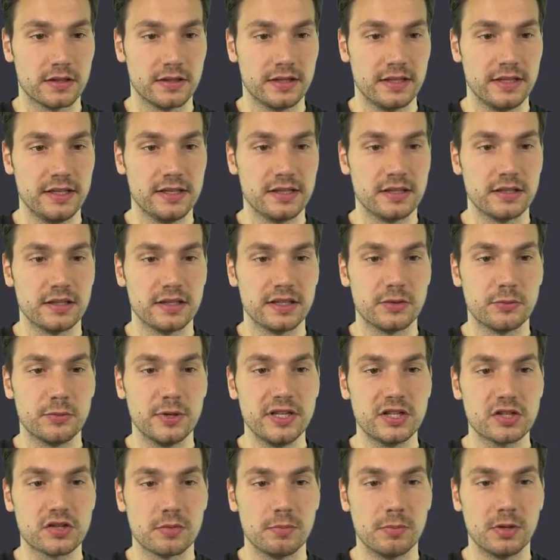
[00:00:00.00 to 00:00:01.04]
easily
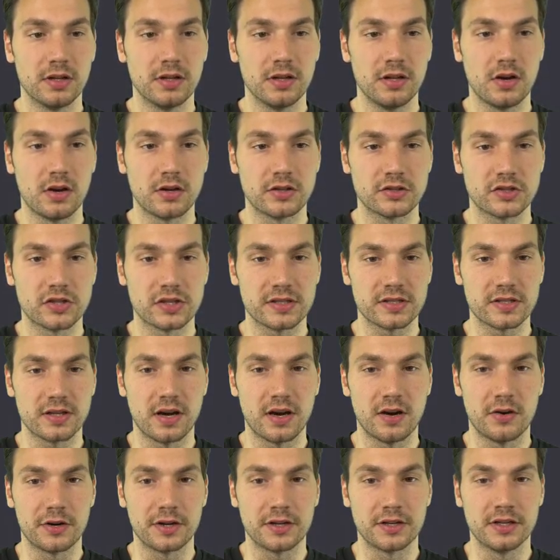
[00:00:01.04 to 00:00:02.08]
reachable on just
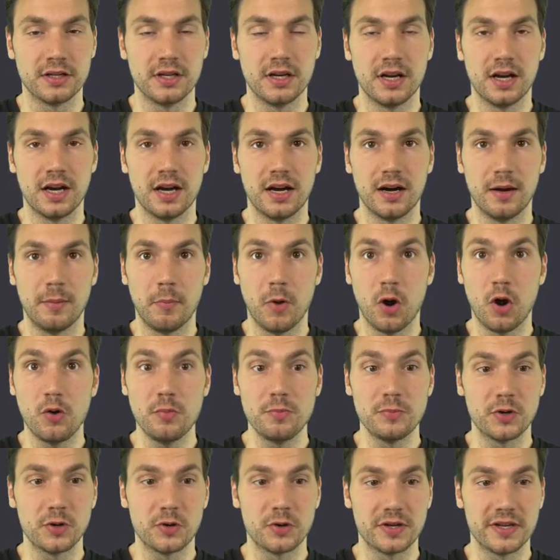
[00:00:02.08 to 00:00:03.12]
our
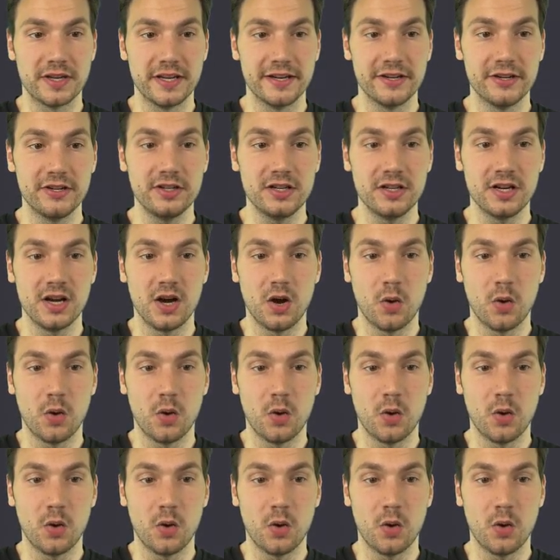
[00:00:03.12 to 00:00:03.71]
home row here,